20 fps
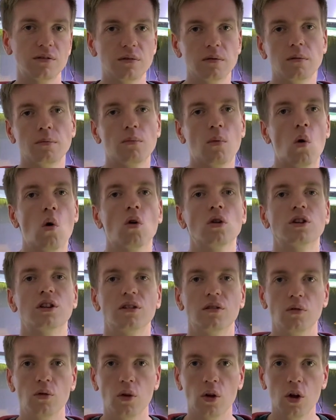more
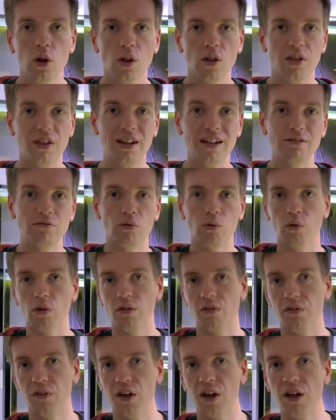to the rule of
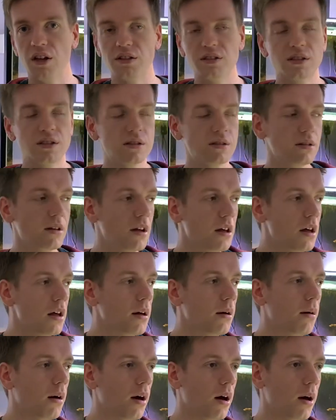thirds.
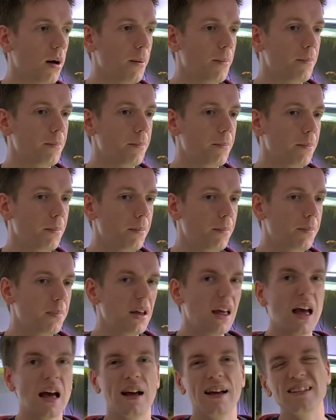But
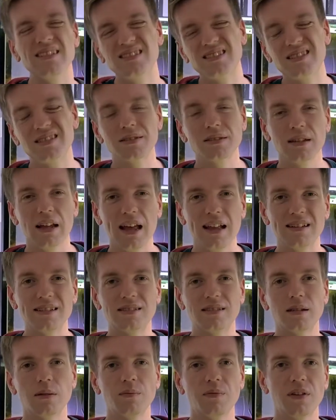yeah, it's
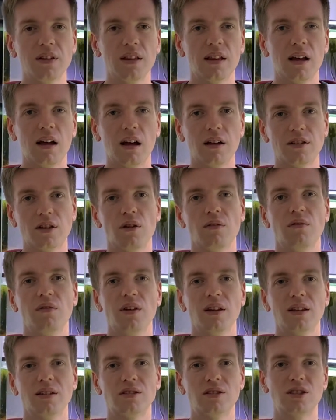something that I don't think
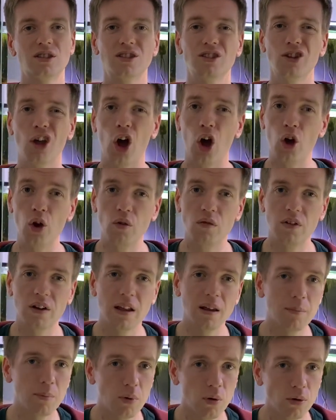is overly
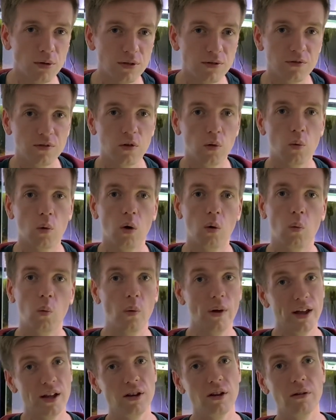important for what
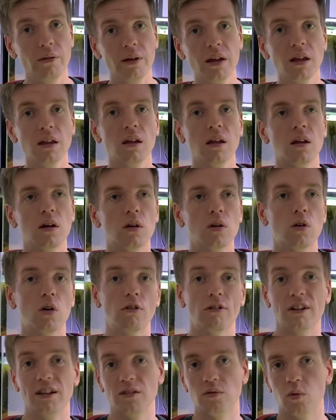we're doing, or at
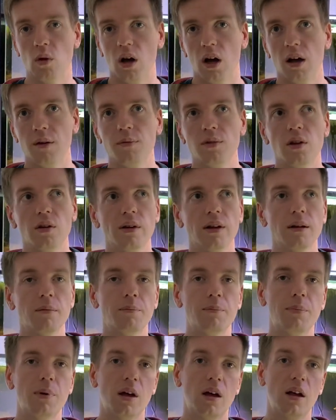least what I'm doing.
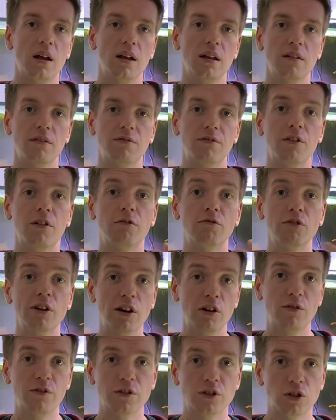But for real
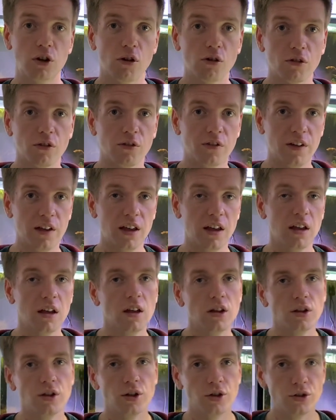photography,
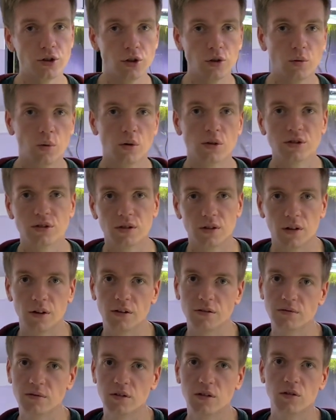you do want to
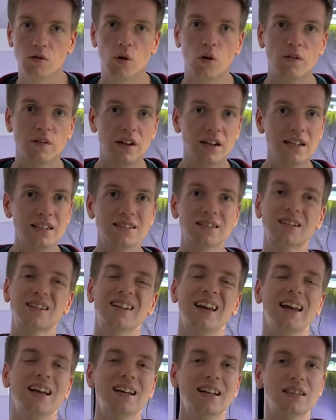sort of at least
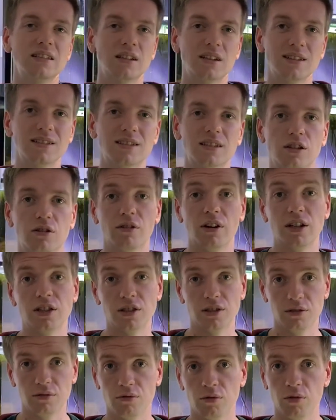take into consideration
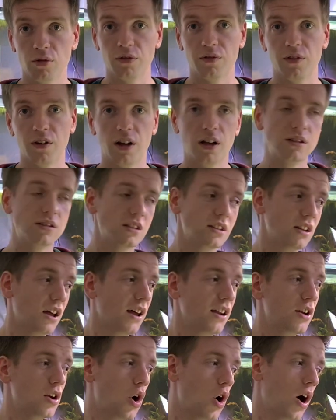the rule of thirds and
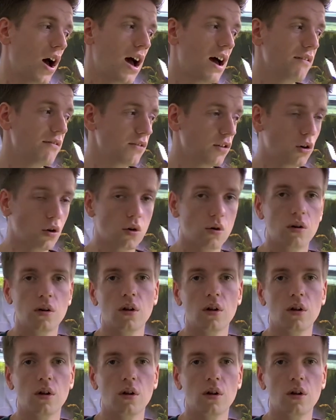not have your